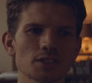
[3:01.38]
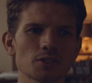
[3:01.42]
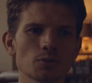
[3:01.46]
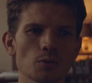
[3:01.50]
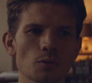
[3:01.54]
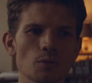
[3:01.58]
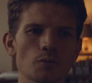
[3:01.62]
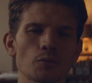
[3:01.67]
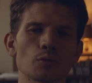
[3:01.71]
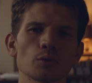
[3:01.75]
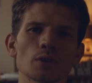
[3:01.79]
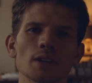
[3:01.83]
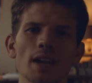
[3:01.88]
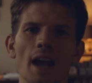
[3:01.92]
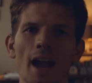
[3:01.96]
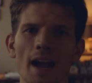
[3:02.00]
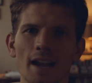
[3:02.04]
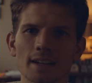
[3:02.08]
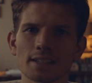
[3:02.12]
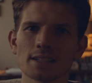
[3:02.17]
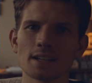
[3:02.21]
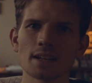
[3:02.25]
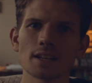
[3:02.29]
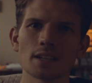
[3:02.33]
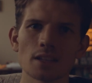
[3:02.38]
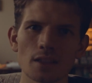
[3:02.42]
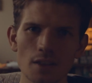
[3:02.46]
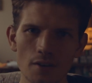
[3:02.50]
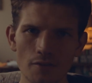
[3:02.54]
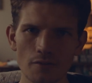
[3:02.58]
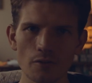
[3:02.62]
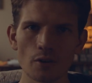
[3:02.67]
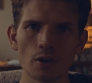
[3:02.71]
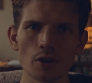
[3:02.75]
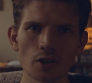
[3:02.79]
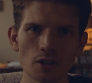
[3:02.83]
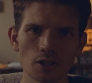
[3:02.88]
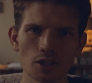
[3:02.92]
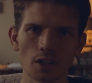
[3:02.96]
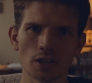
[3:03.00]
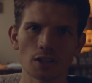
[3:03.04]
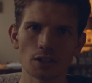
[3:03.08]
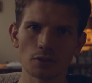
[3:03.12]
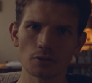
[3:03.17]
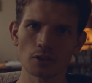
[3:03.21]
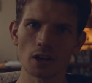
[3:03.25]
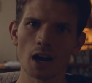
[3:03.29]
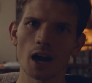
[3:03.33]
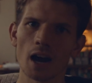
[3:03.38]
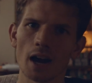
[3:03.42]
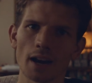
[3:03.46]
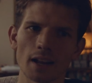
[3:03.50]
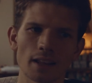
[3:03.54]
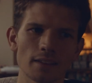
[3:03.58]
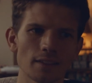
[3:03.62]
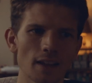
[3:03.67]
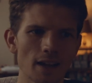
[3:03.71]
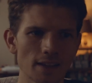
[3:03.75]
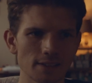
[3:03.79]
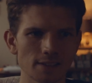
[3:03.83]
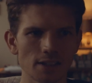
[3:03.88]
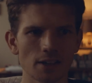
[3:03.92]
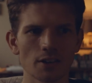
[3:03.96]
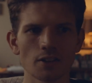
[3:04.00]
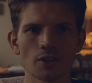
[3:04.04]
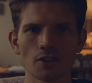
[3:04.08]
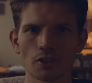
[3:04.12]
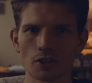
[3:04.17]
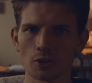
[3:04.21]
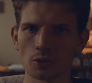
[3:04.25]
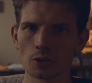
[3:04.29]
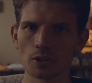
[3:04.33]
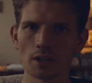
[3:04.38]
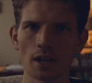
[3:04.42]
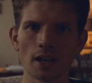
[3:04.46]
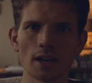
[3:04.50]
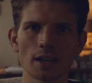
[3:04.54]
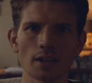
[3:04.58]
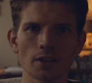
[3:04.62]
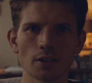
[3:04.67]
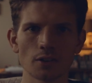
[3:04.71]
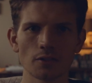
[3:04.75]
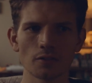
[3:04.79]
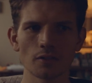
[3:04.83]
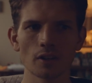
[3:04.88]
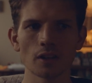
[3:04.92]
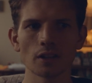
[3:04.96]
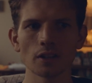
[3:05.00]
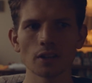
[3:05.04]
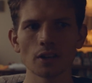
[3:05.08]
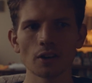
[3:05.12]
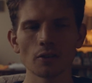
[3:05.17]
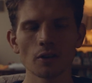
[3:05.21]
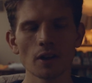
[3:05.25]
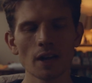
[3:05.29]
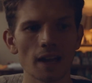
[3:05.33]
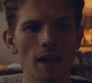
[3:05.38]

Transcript: sort of reacting to the footage that you got, and that's how you're creating your video.